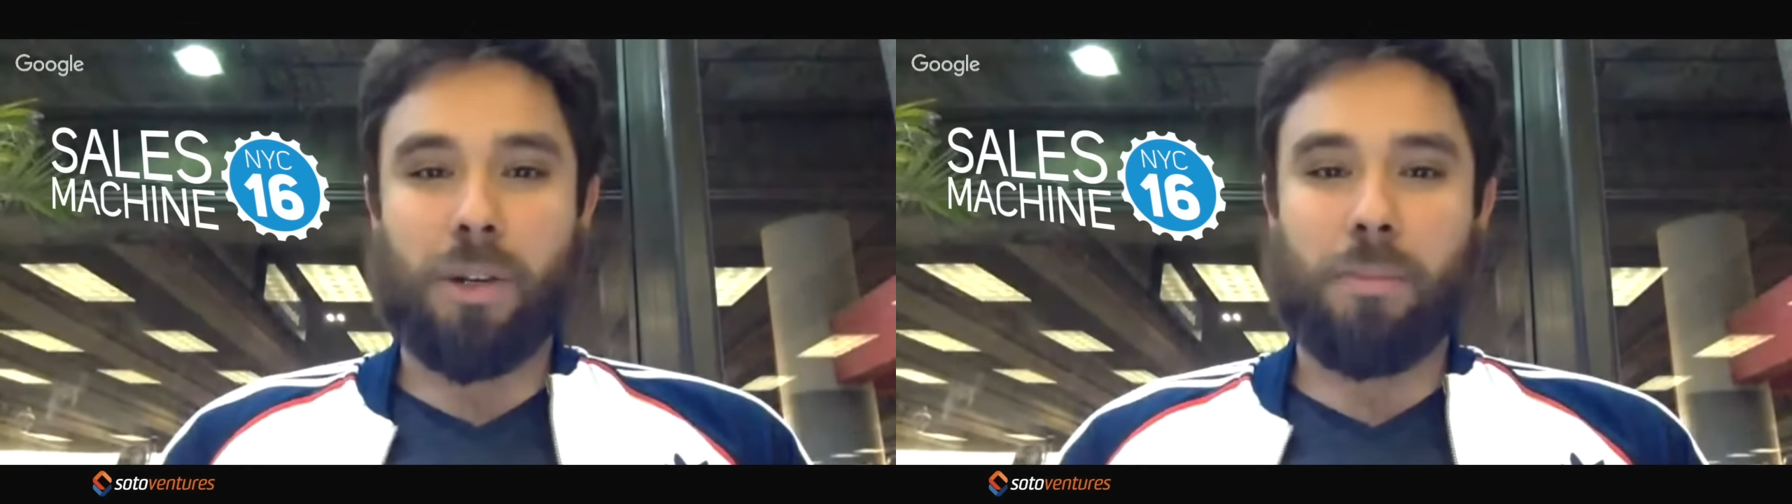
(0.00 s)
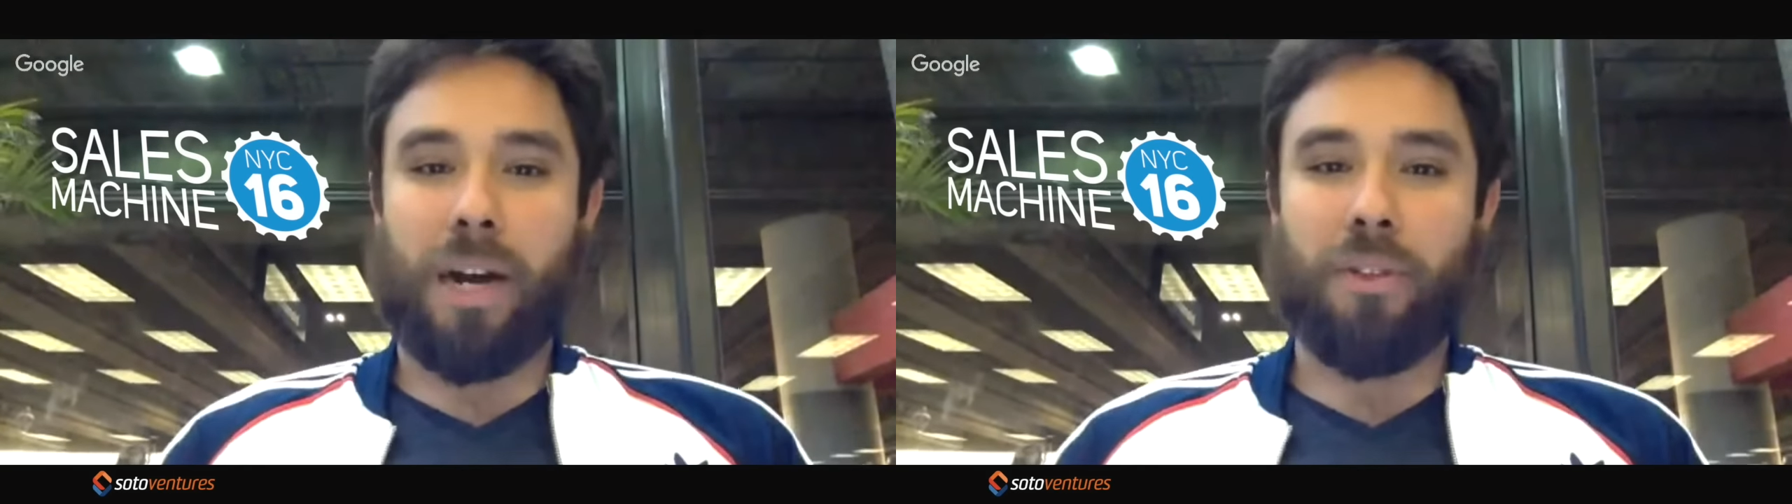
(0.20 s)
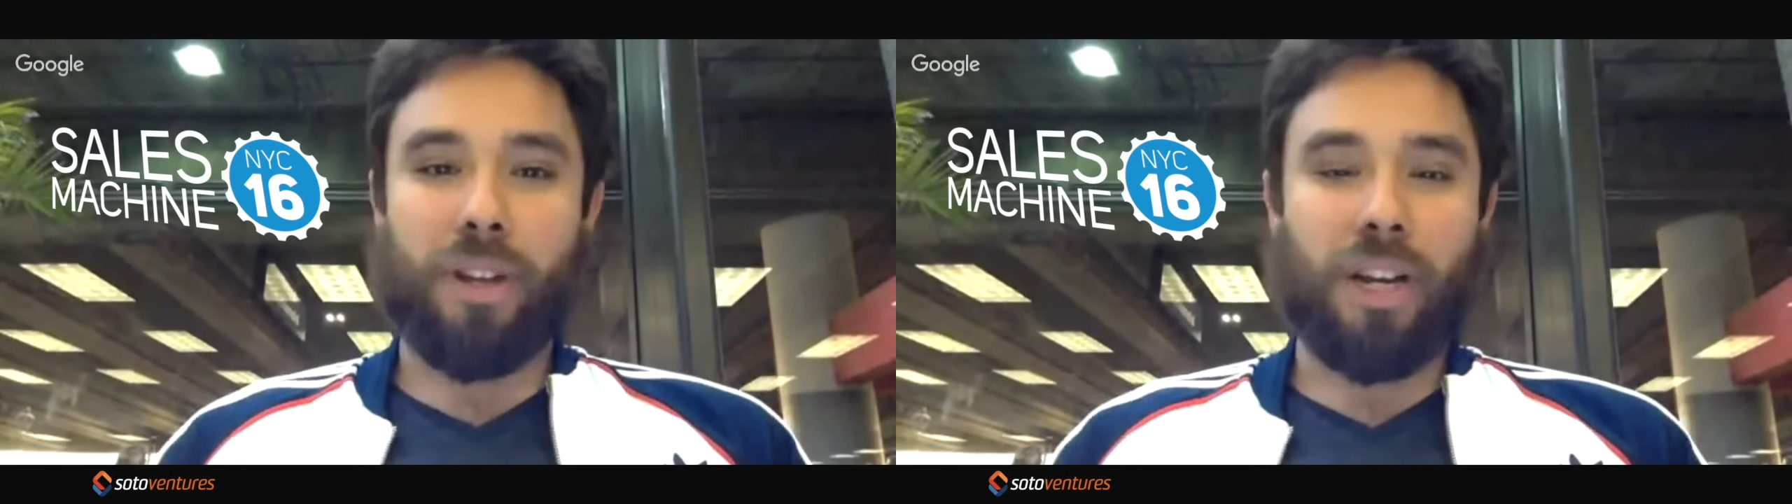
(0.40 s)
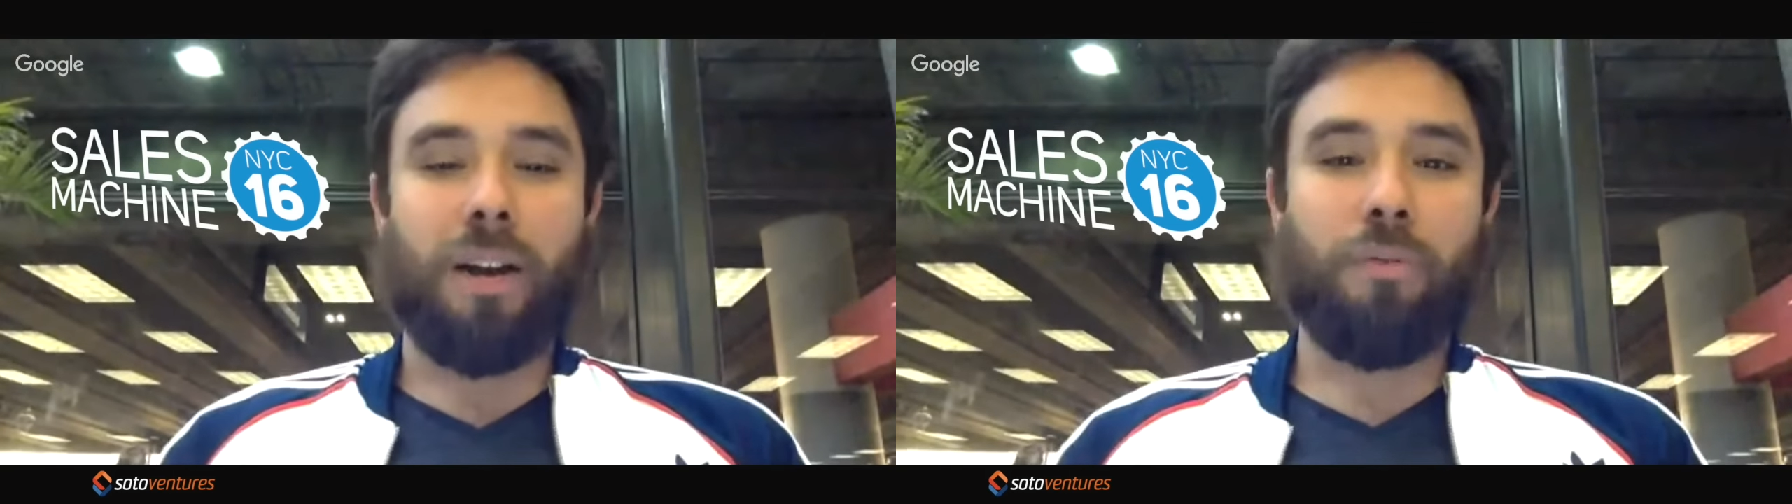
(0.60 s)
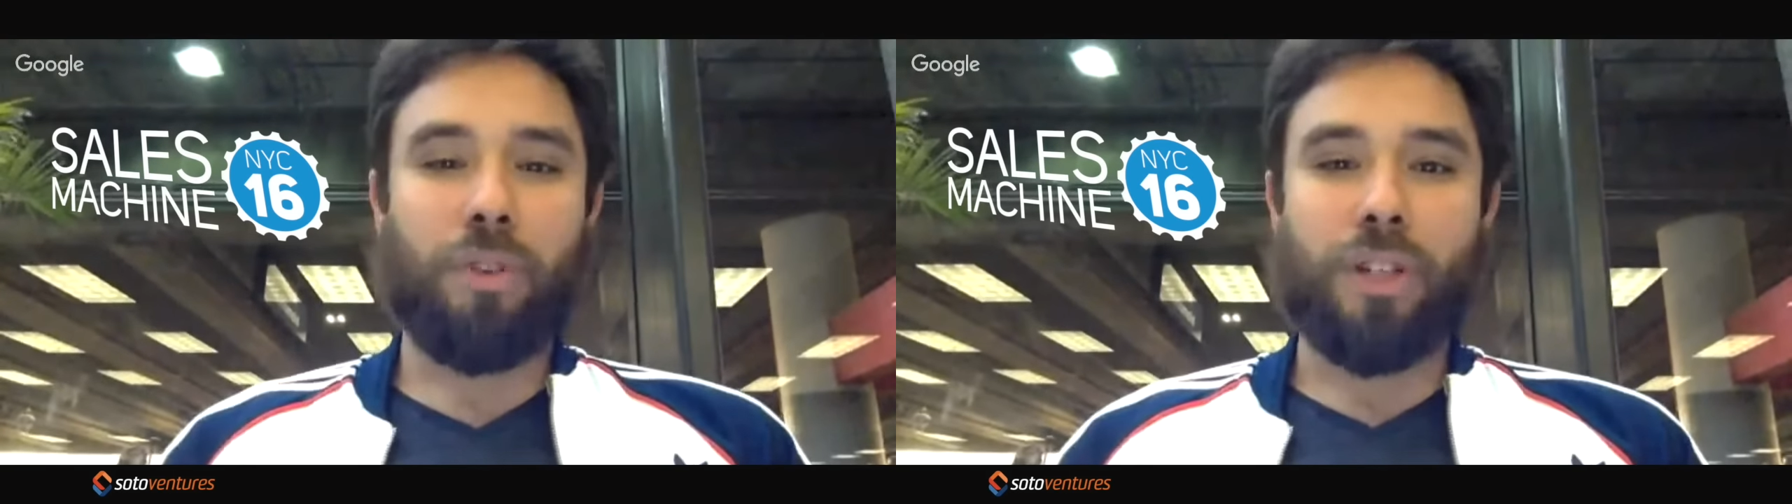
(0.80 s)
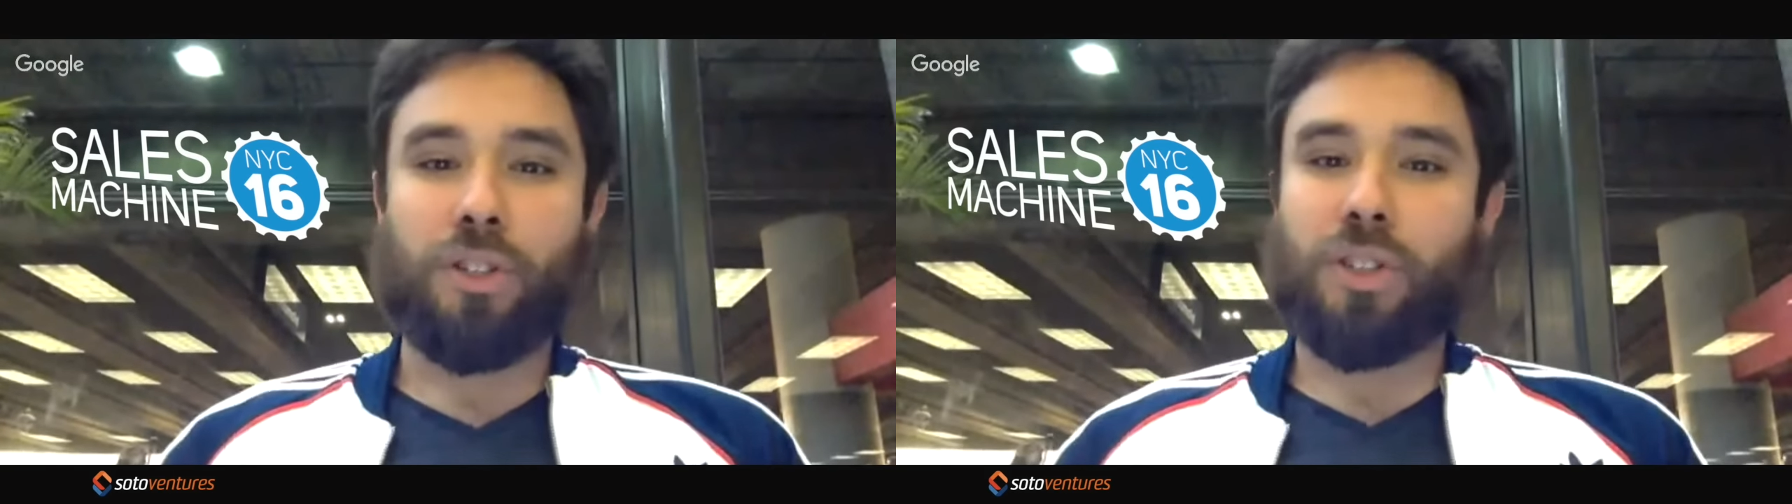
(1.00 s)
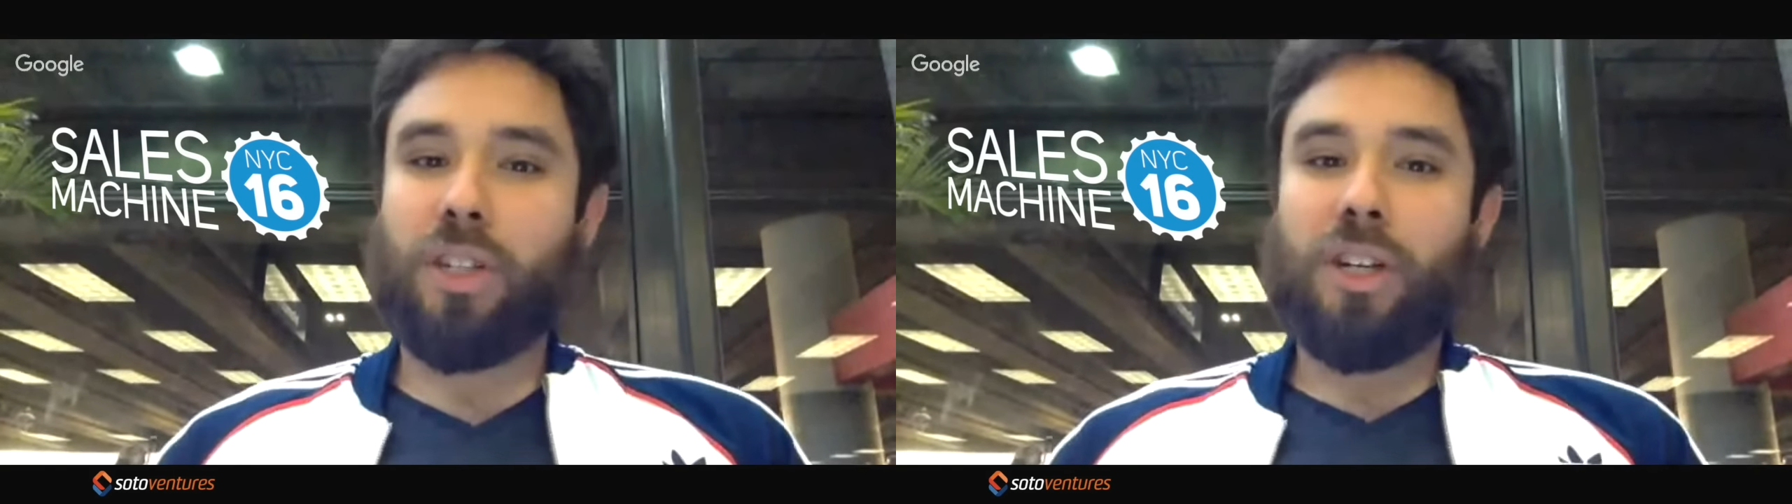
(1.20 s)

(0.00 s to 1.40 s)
about the conference,